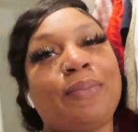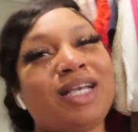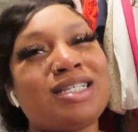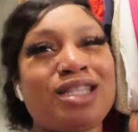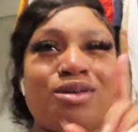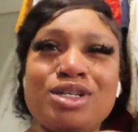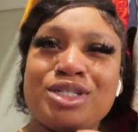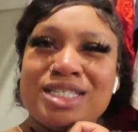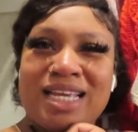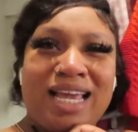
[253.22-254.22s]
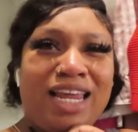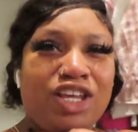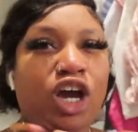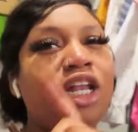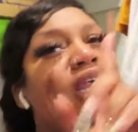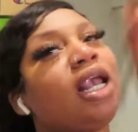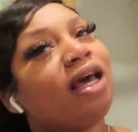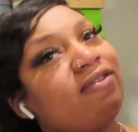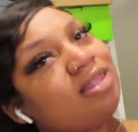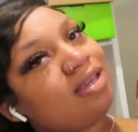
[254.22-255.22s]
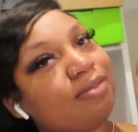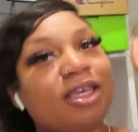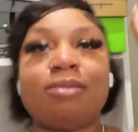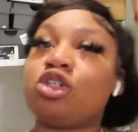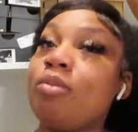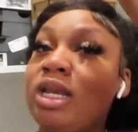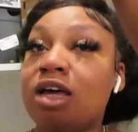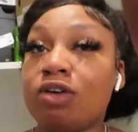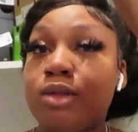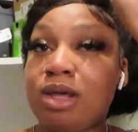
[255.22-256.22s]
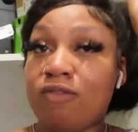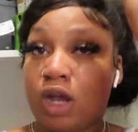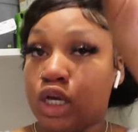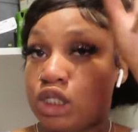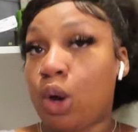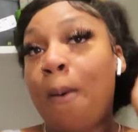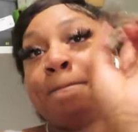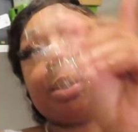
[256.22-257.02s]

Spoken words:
because those are just in. Y'all are loving them. Keep showing me love on the mini vlogs though.